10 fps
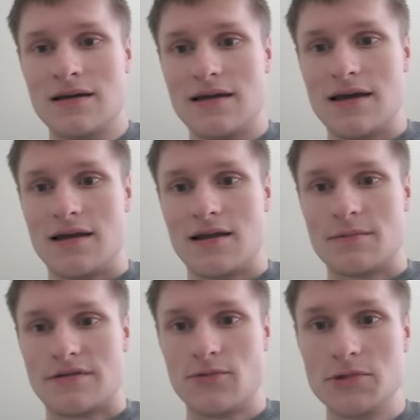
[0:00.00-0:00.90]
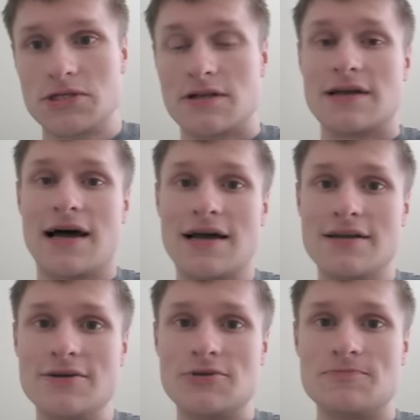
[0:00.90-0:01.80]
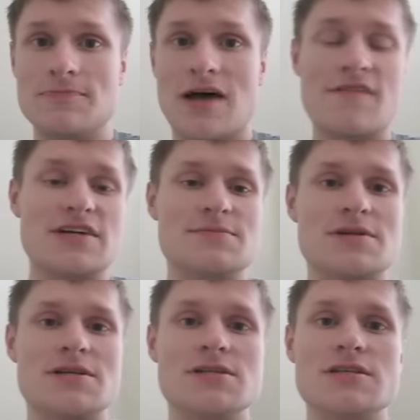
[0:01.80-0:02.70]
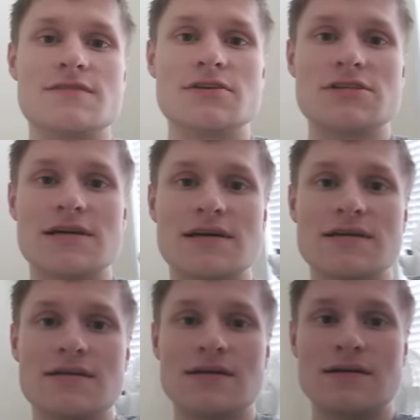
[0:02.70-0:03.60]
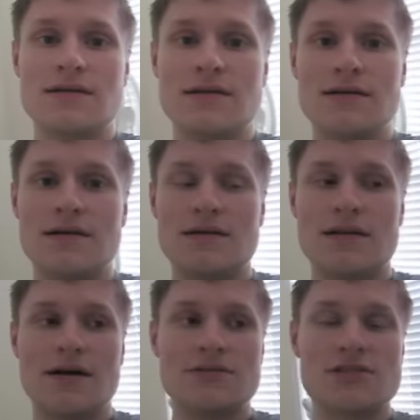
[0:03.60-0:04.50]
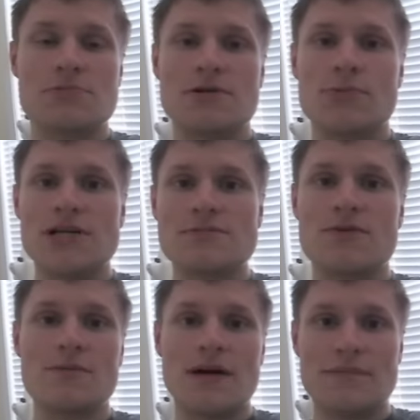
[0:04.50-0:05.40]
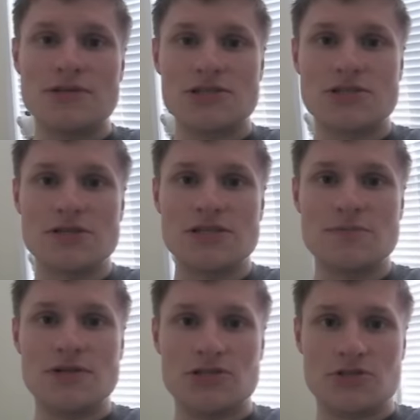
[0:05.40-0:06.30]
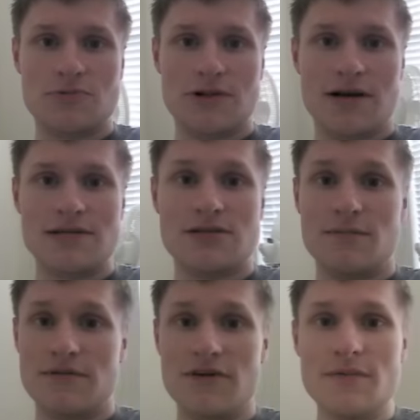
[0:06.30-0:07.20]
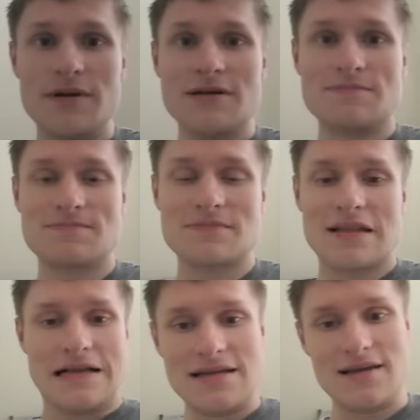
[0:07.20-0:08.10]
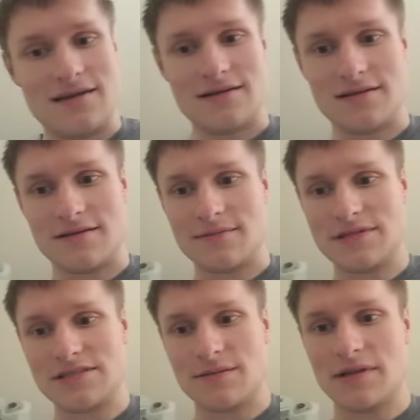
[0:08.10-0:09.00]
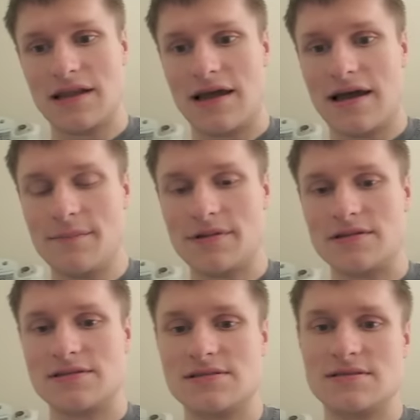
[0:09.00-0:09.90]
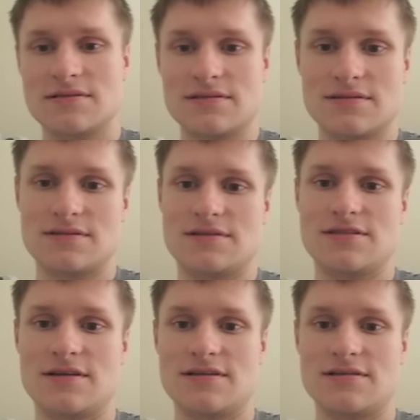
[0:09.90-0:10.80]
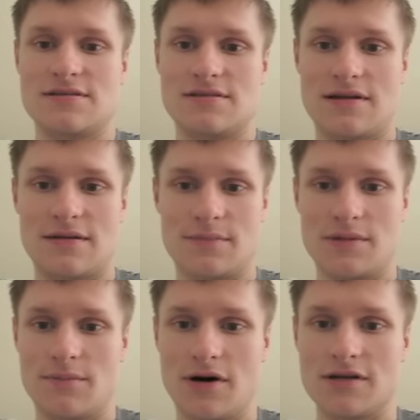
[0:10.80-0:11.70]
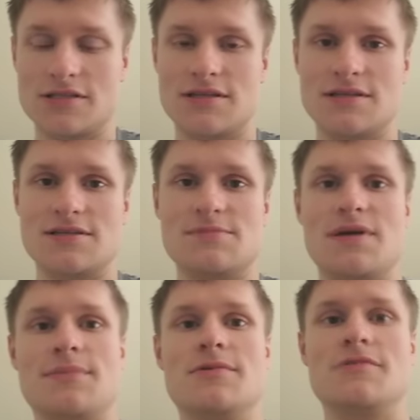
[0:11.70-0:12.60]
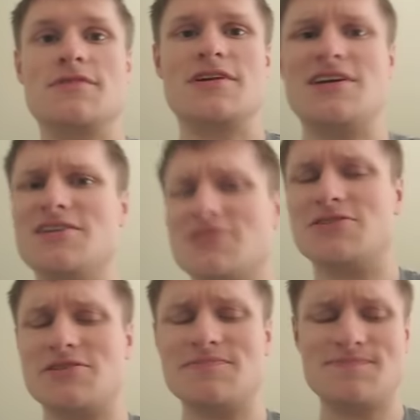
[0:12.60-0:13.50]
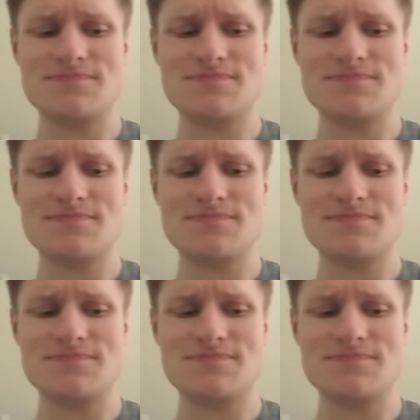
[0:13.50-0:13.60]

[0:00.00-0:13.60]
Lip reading: And unfortunately, I do. I've experienced it firsthand. Not just with the Westboro Baptist Church, but generalized homophobia. And it's something that happens. So I've been monitoring these people for years.